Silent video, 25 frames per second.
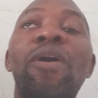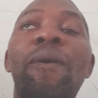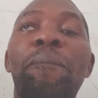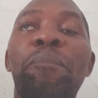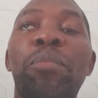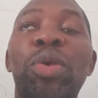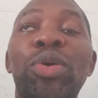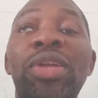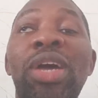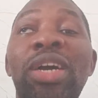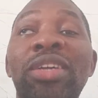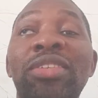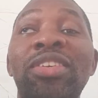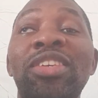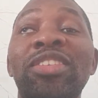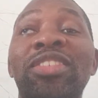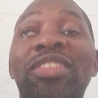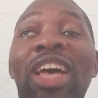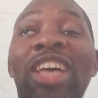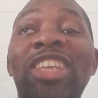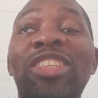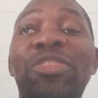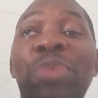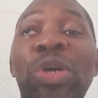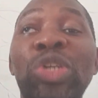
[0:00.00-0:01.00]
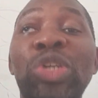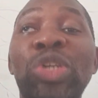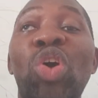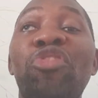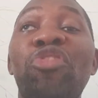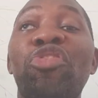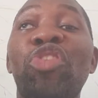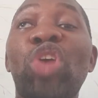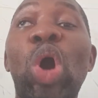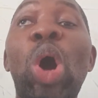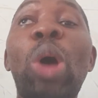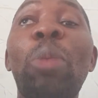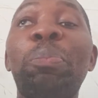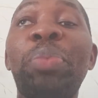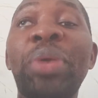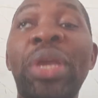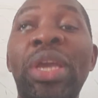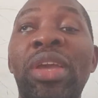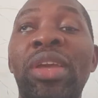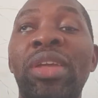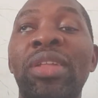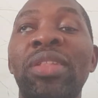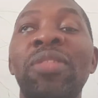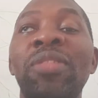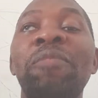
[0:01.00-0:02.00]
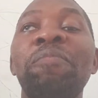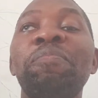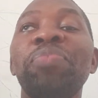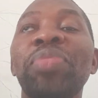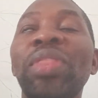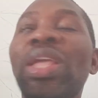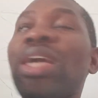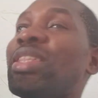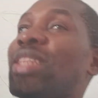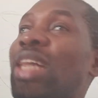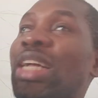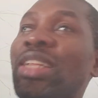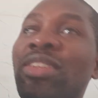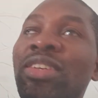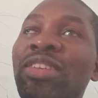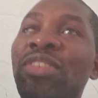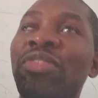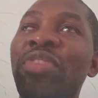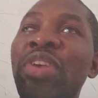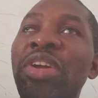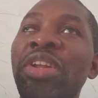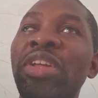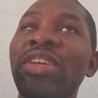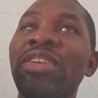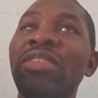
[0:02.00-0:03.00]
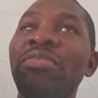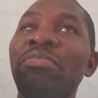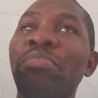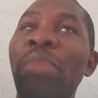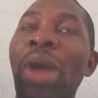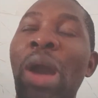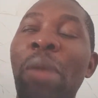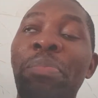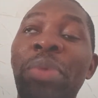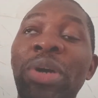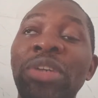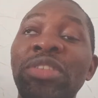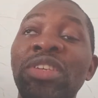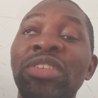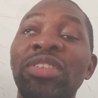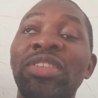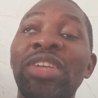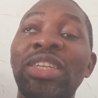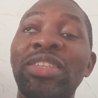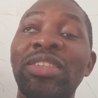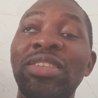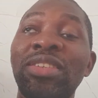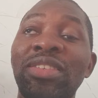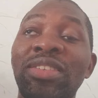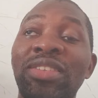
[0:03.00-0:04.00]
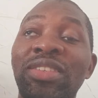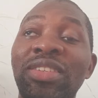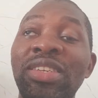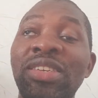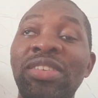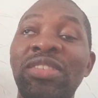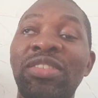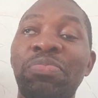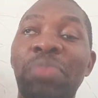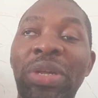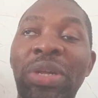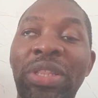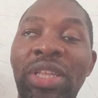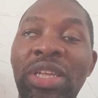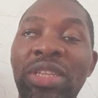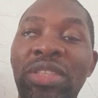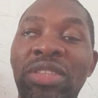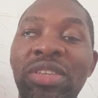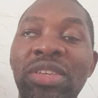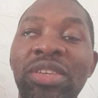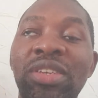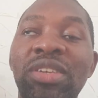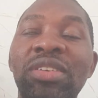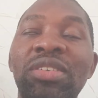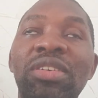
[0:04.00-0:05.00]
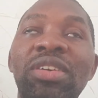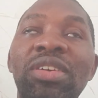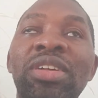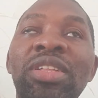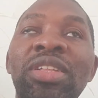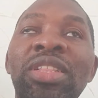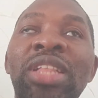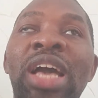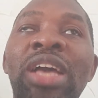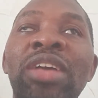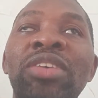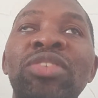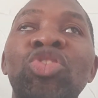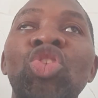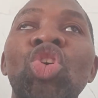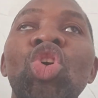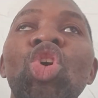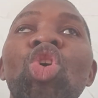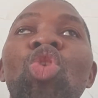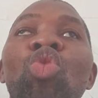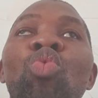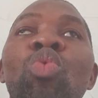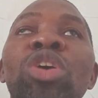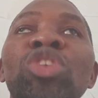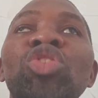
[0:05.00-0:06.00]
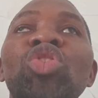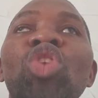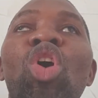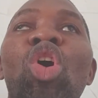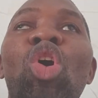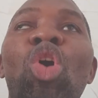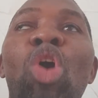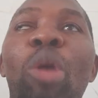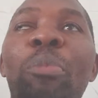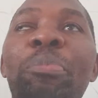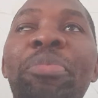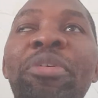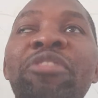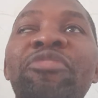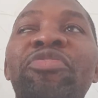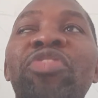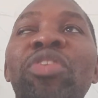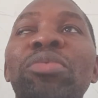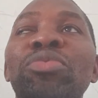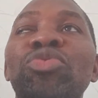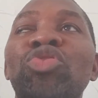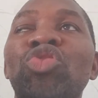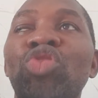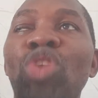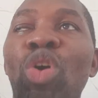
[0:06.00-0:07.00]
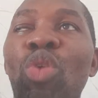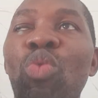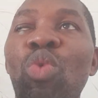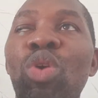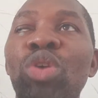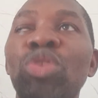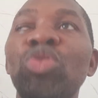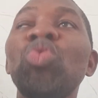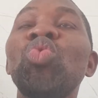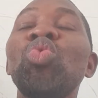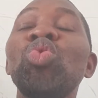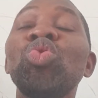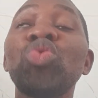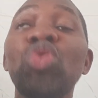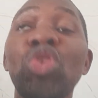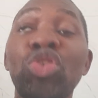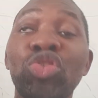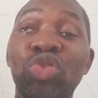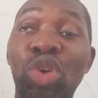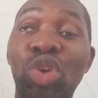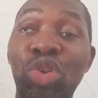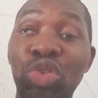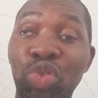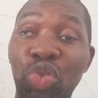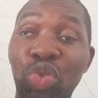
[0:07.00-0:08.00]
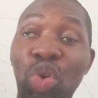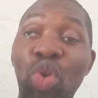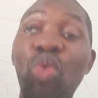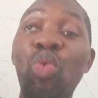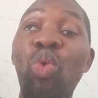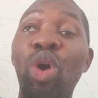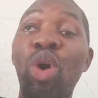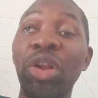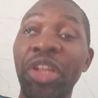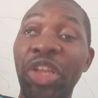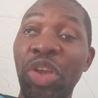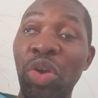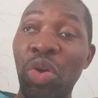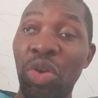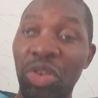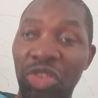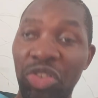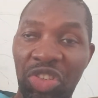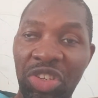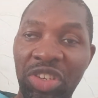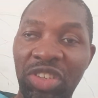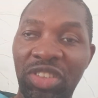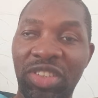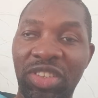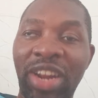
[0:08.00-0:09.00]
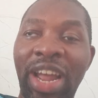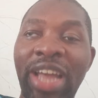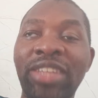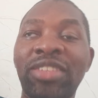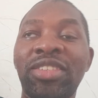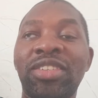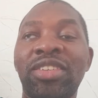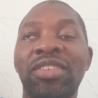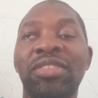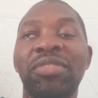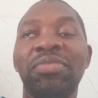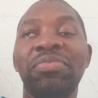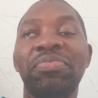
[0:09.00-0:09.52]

But there's this aspect of copying that is very malpractice, that is pathetic. That is when you're copying from someone who does not know what he or she is writing.